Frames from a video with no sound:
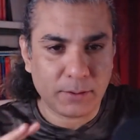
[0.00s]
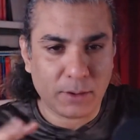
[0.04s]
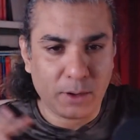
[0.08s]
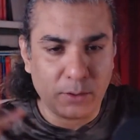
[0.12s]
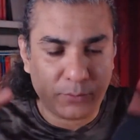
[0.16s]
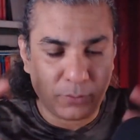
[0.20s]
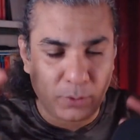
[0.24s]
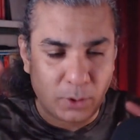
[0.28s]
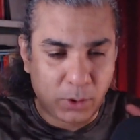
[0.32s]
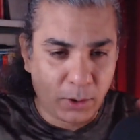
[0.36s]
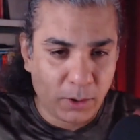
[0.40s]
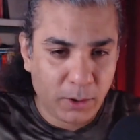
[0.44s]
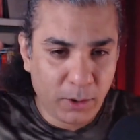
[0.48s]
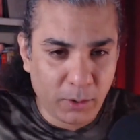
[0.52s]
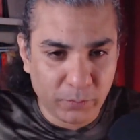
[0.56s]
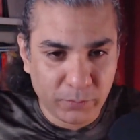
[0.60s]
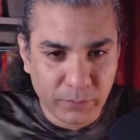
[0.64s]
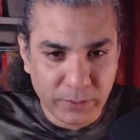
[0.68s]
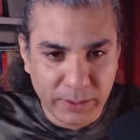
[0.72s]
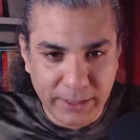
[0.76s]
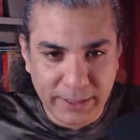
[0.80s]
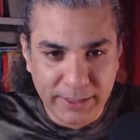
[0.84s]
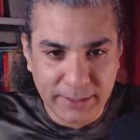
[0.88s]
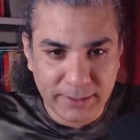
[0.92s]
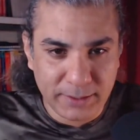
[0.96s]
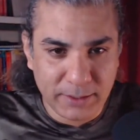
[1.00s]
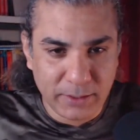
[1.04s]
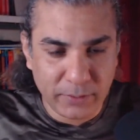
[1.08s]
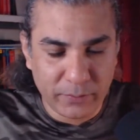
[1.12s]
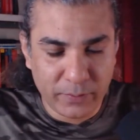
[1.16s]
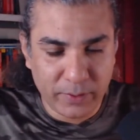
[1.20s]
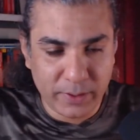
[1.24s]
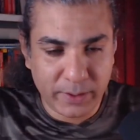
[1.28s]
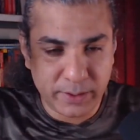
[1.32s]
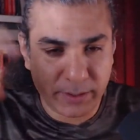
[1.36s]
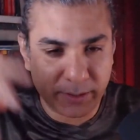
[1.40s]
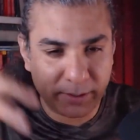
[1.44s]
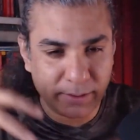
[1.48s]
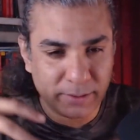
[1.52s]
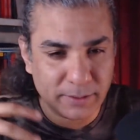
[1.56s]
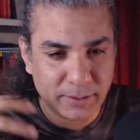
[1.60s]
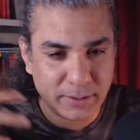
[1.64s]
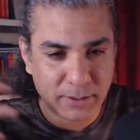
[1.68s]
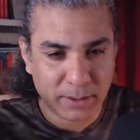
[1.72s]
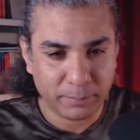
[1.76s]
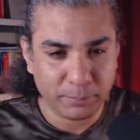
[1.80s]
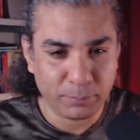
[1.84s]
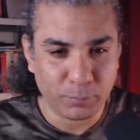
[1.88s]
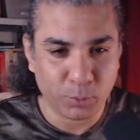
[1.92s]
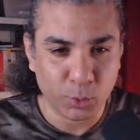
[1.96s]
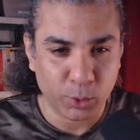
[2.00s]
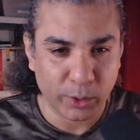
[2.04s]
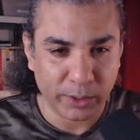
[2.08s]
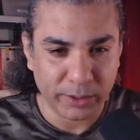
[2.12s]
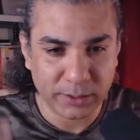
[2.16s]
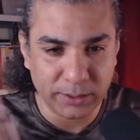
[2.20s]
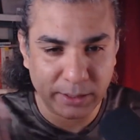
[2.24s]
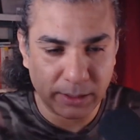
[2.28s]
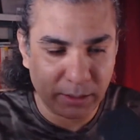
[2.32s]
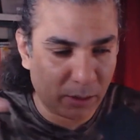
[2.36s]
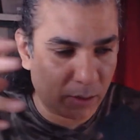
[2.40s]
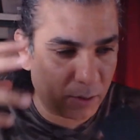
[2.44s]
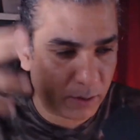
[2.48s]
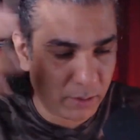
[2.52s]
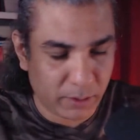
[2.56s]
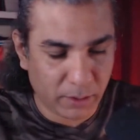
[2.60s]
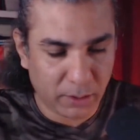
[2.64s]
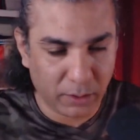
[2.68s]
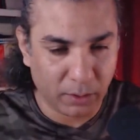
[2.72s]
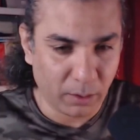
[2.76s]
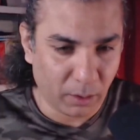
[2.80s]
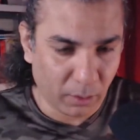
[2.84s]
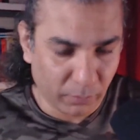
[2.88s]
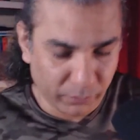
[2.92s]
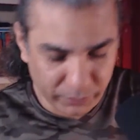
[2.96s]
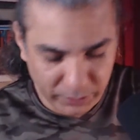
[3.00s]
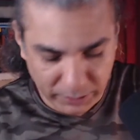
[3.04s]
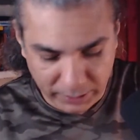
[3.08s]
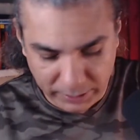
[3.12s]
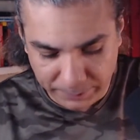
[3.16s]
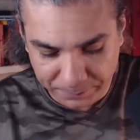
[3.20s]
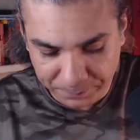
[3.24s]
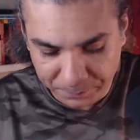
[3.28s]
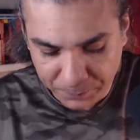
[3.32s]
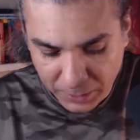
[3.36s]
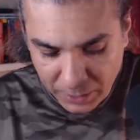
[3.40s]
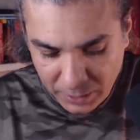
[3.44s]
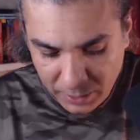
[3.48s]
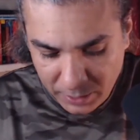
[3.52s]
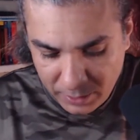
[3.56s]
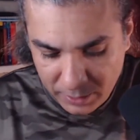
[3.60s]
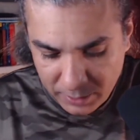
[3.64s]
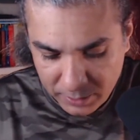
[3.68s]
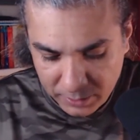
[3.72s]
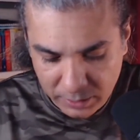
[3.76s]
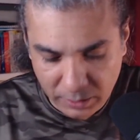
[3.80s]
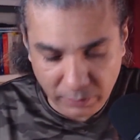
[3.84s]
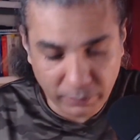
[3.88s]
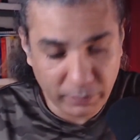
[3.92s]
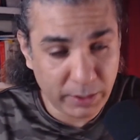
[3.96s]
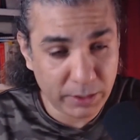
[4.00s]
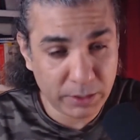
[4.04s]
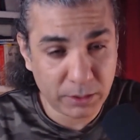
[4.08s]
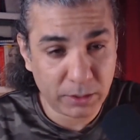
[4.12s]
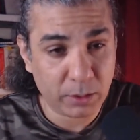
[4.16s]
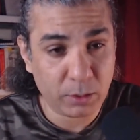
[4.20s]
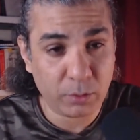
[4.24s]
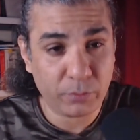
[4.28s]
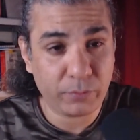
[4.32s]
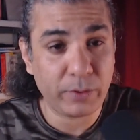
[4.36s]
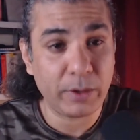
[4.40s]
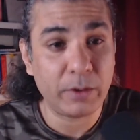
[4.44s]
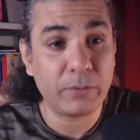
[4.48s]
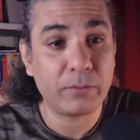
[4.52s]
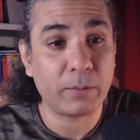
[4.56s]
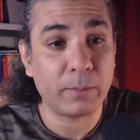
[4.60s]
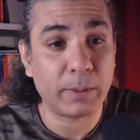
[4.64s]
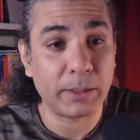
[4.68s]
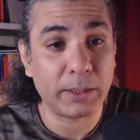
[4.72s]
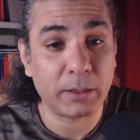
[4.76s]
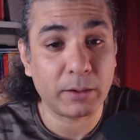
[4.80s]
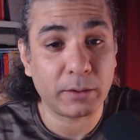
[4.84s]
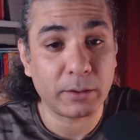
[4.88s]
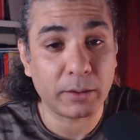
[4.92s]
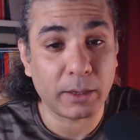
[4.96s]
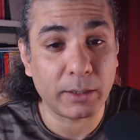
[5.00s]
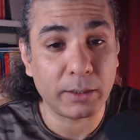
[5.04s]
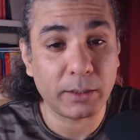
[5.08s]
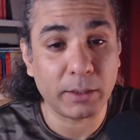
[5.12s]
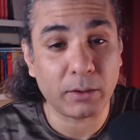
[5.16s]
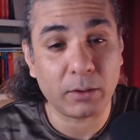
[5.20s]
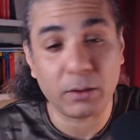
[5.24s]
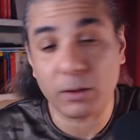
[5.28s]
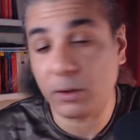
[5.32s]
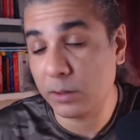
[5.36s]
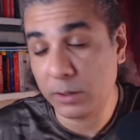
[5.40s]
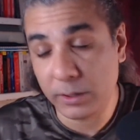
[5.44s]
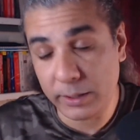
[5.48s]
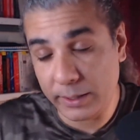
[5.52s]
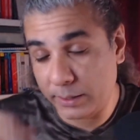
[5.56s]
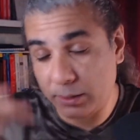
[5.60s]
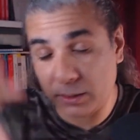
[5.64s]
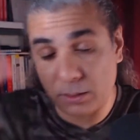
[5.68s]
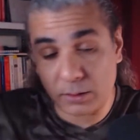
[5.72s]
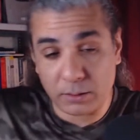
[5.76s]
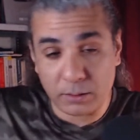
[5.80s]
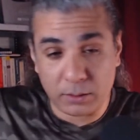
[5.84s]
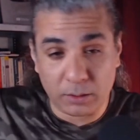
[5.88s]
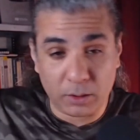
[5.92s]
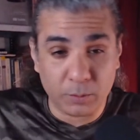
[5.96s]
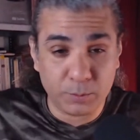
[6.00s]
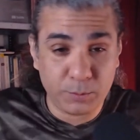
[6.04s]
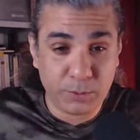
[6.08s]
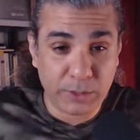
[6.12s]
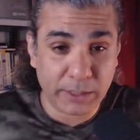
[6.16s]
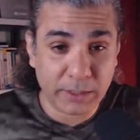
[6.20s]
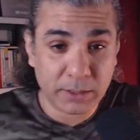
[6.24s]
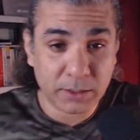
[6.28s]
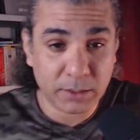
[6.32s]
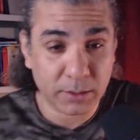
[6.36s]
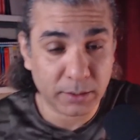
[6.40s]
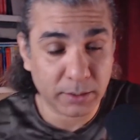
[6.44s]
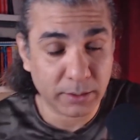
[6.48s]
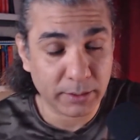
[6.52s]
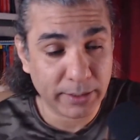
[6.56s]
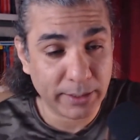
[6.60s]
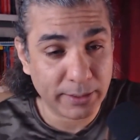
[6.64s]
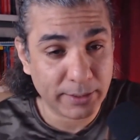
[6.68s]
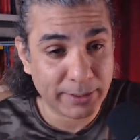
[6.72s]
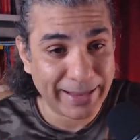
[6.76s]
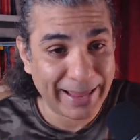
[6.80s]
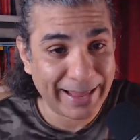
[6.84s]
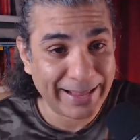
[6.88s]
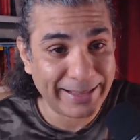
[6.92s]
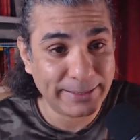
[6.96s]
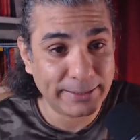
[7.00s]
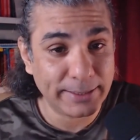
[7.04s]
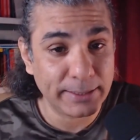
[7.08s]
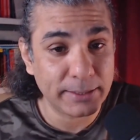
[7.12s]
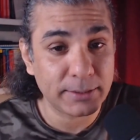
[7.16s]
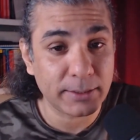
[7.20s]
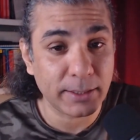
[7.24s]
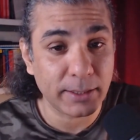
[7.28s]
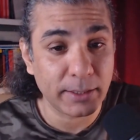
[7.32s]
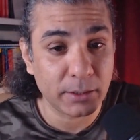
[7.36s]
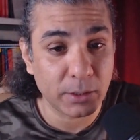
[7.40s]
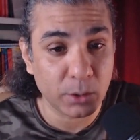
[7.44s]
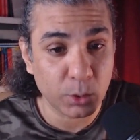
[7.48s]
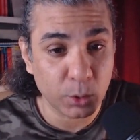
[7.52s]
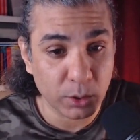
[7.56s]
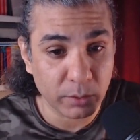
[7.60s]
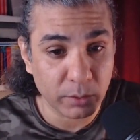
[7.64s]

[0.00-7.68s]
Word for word: of all of these different components and all, all of the gravitation that you feel from other all the other objects that exist in the